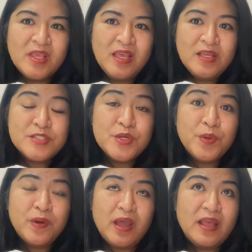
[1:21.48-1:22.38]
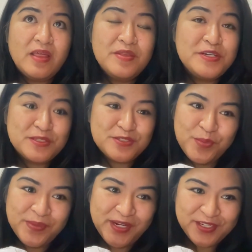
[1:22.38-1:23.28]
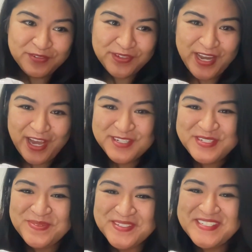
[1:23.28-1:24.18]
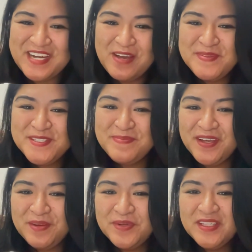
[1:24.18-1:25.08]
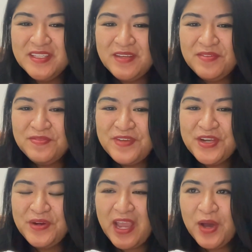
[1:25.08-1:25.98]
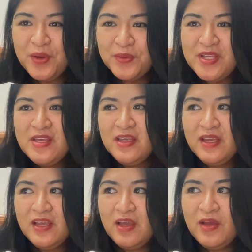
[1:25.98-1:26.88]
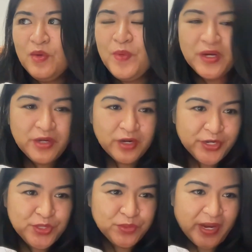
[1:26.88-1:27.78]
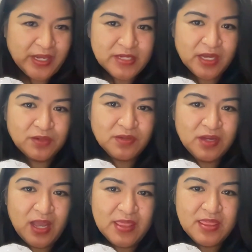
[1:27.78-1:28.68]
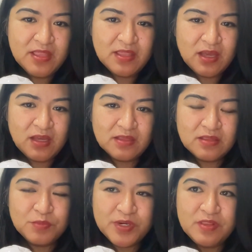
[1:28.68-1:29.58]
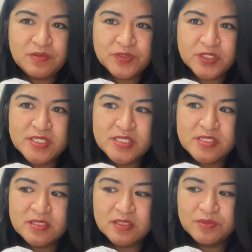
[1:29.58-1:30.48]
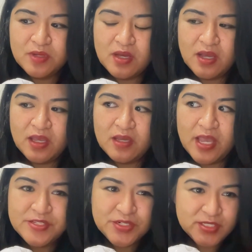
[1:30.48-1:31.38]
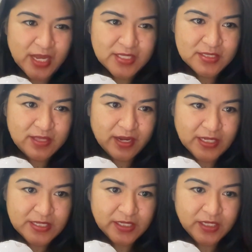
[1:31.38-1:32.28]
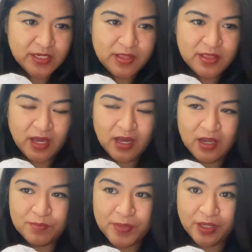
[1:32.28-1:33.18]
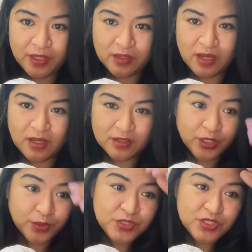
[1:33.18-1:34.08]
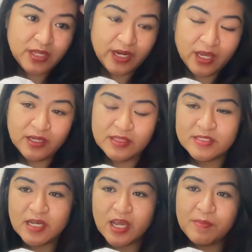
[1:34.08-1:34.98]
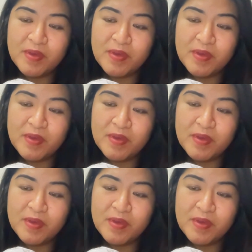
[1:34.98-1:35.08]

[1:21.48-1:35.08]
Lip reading: So there's so many different actionable steps, but really figure out where are you right now? I think one of the first exercises that I did that my coach that I had at the time